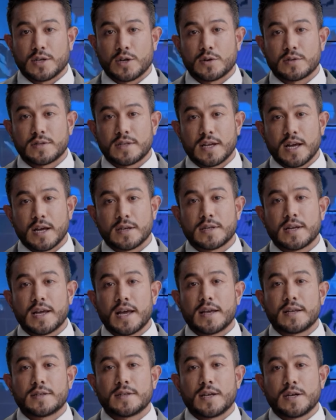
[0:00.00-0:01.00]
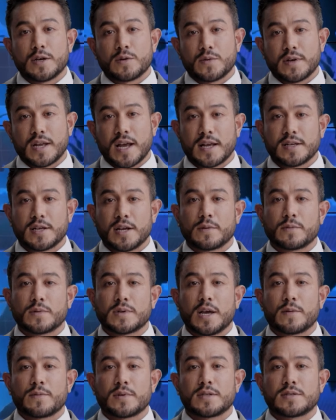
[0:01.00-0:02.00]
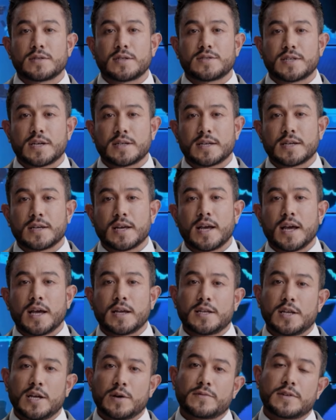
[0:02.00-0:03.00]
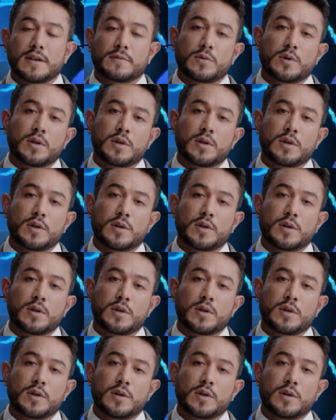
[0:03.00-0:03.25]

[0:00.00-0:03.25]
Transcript: On the other hand, we had Arpita Priyadarshani and Lovely